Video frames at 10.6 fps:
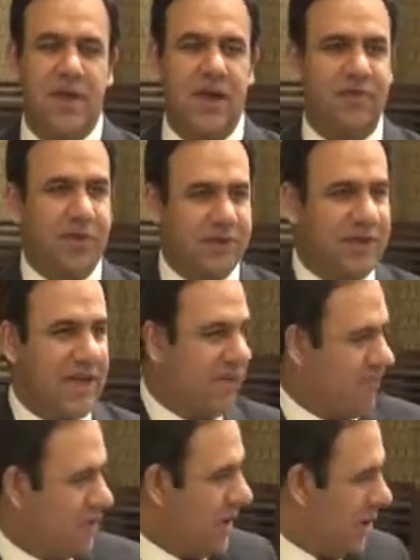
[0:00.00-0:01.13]
Unfortunately, I
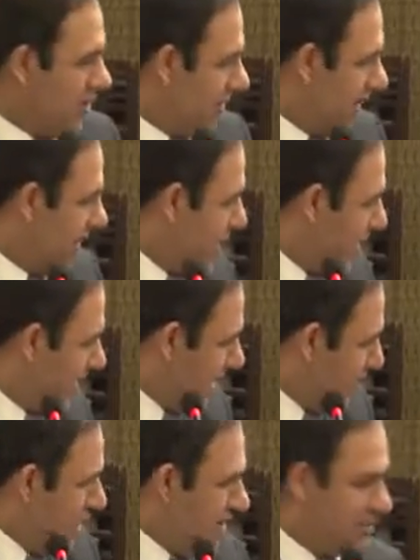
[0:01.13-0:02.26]
have to be out of here in about
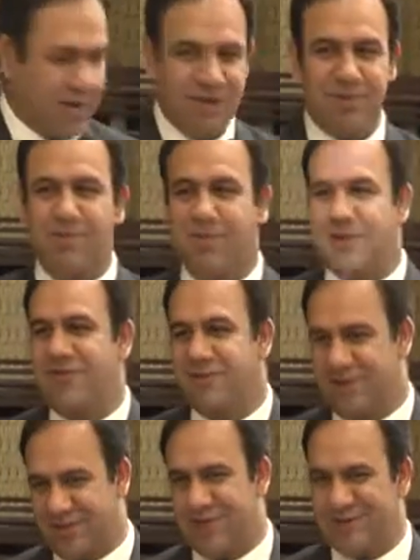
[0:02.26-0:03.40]
10 minutes, so it will be brief,
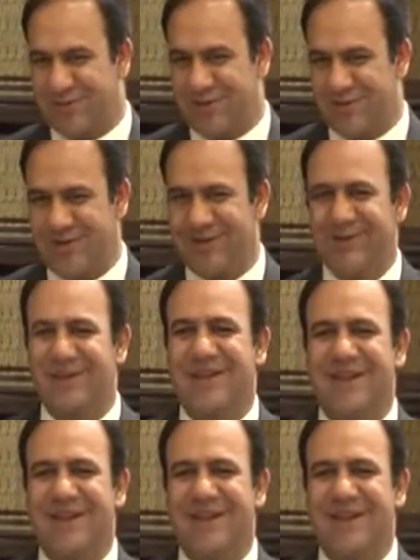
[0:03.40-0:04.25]
which is also good for you.